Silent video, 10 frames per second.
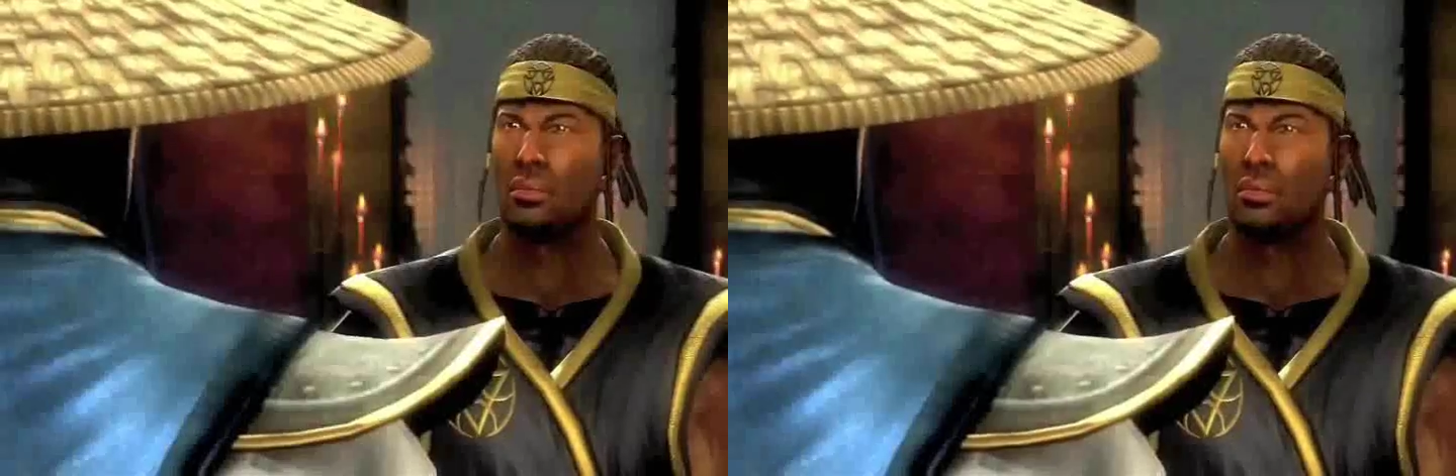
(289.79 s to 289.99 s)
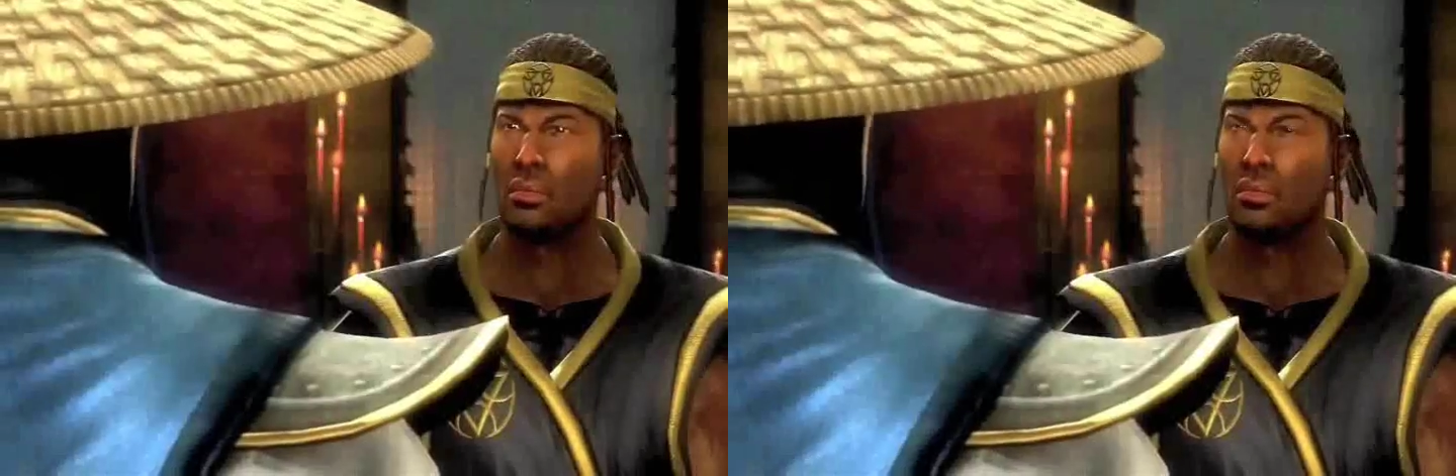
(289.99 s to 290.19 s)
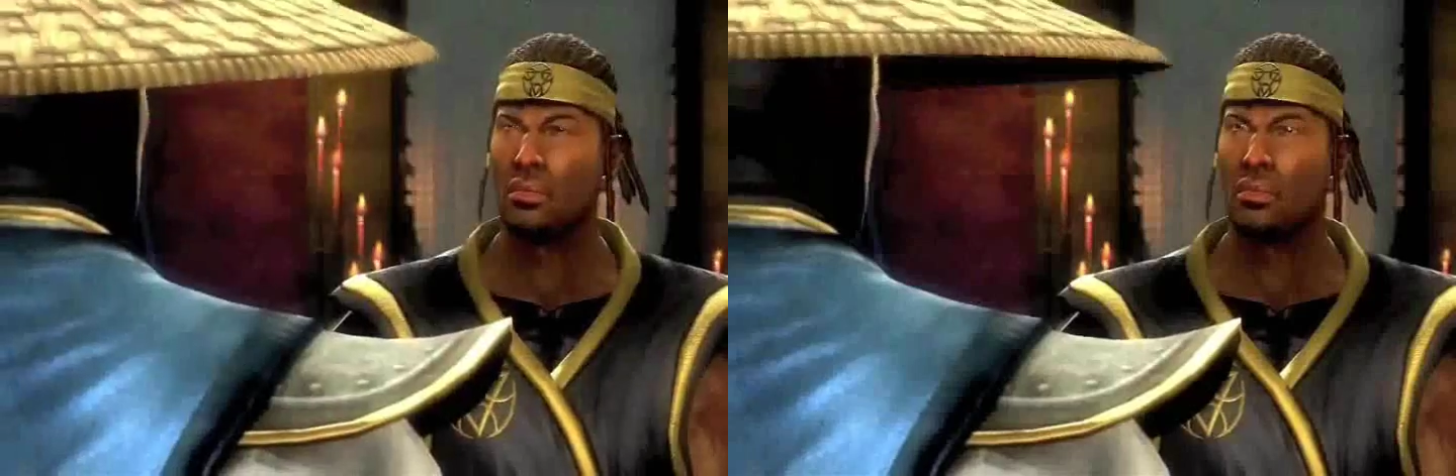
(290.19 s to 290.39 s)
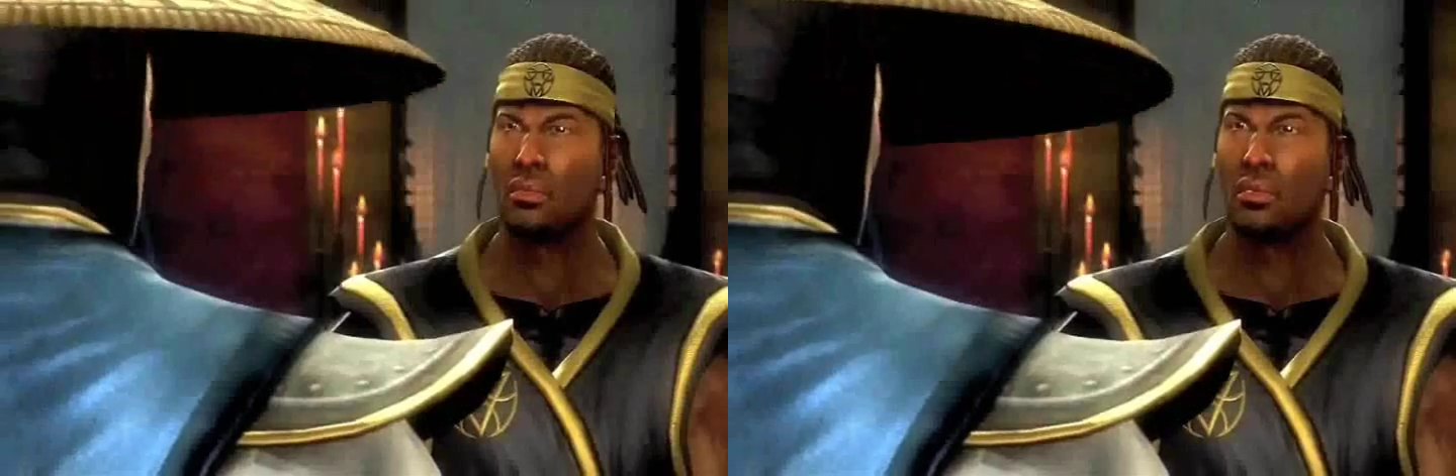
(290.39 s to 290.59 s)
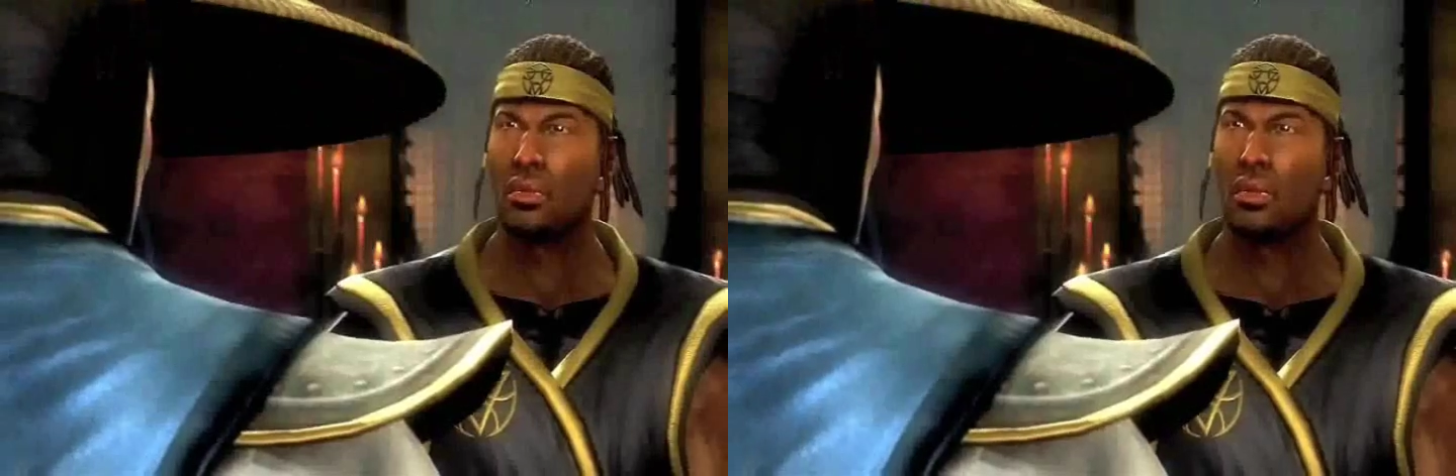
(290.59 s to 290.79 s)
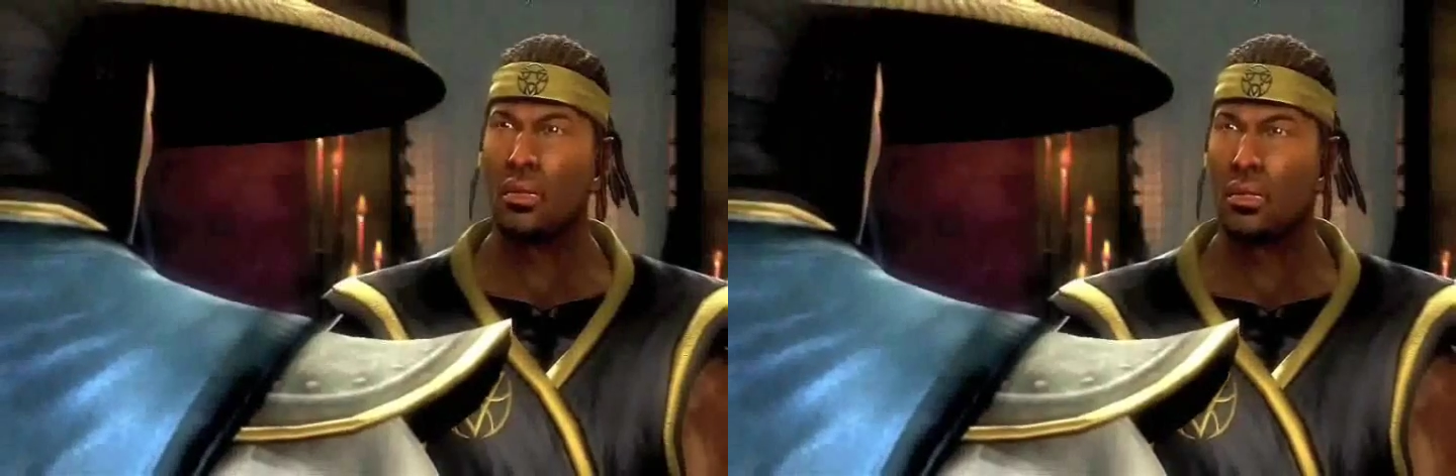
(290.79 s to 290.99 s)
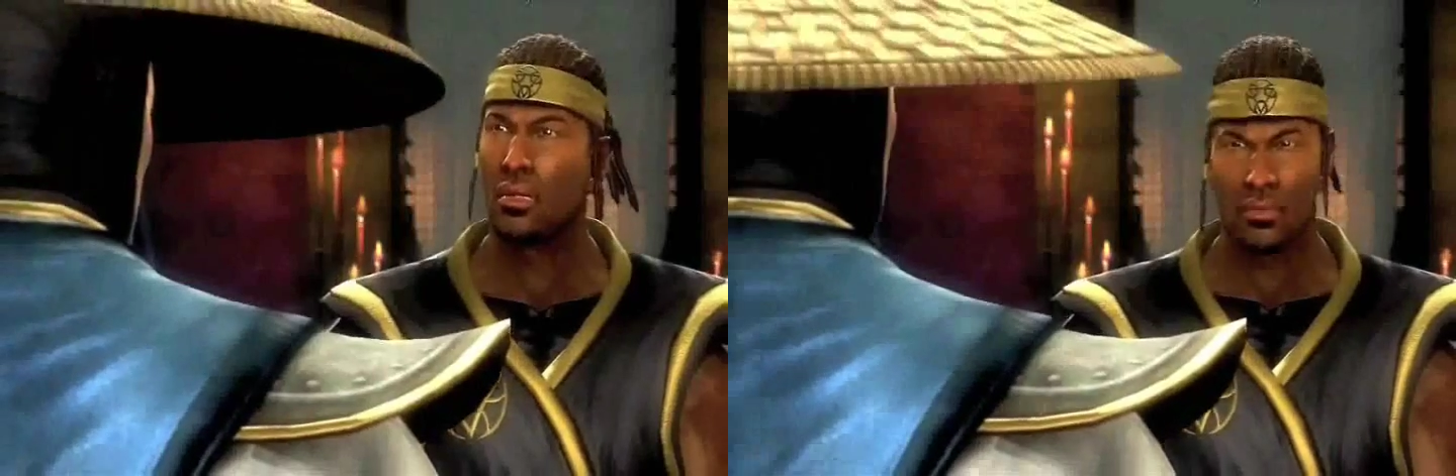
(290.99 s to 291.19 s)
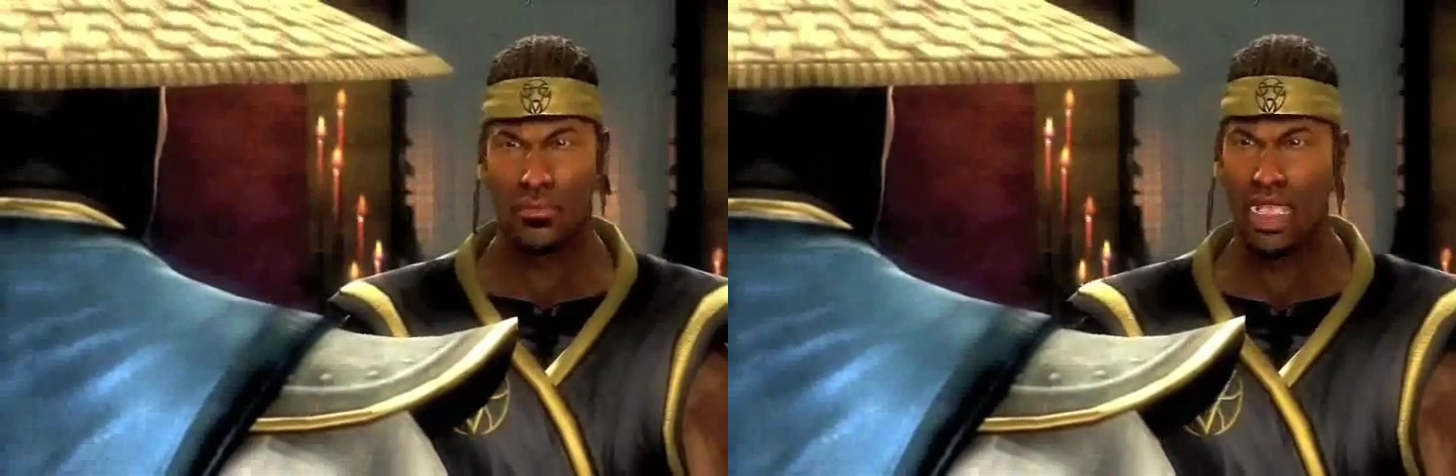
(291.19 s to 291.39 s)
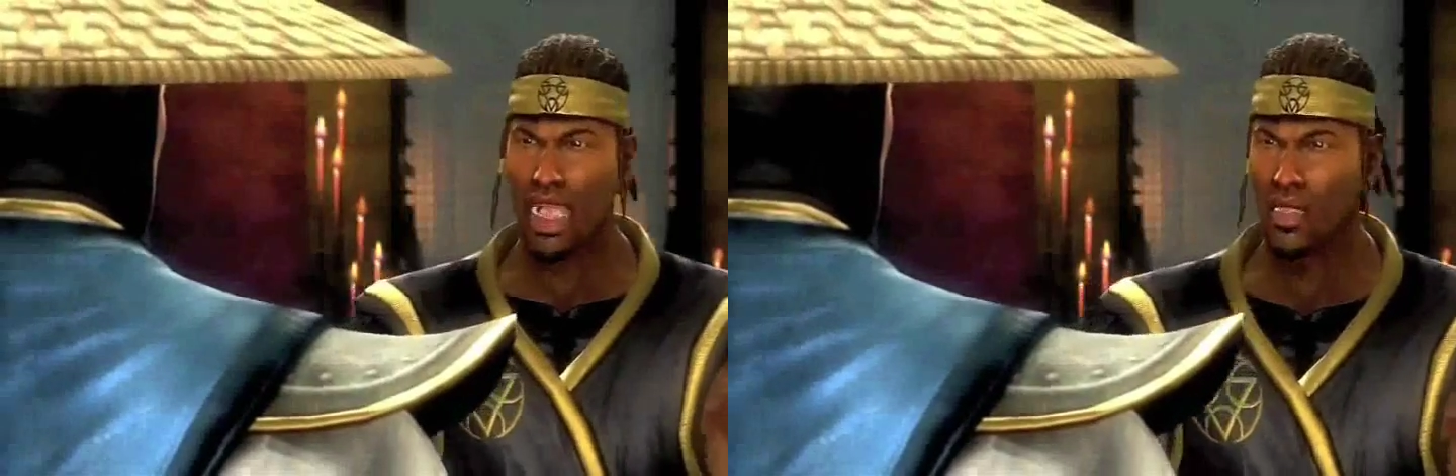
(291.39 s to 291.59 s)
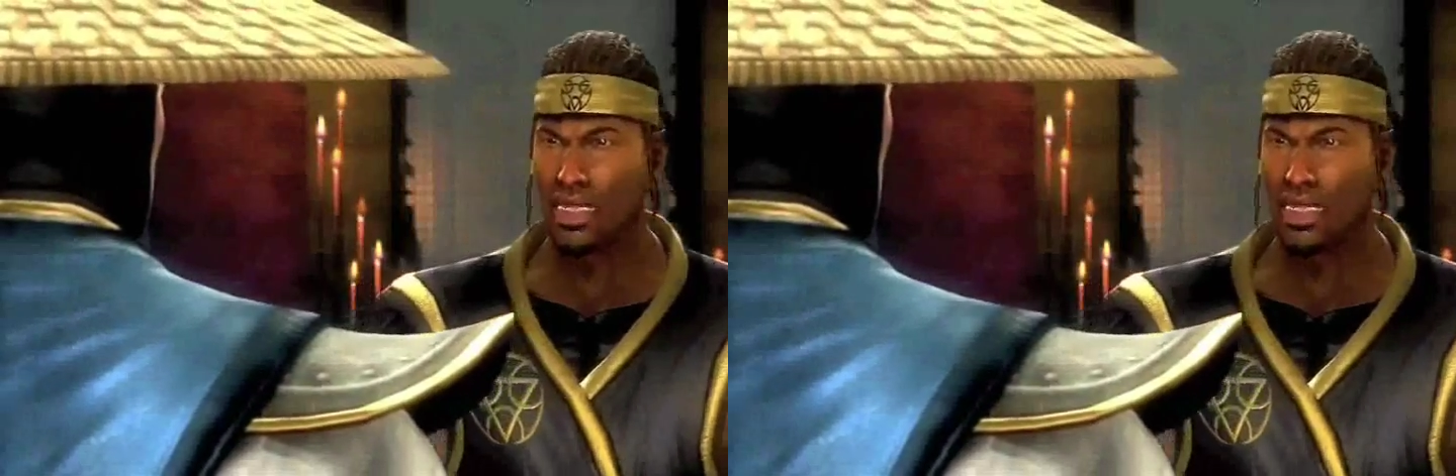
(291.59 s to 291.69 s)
I expect better. My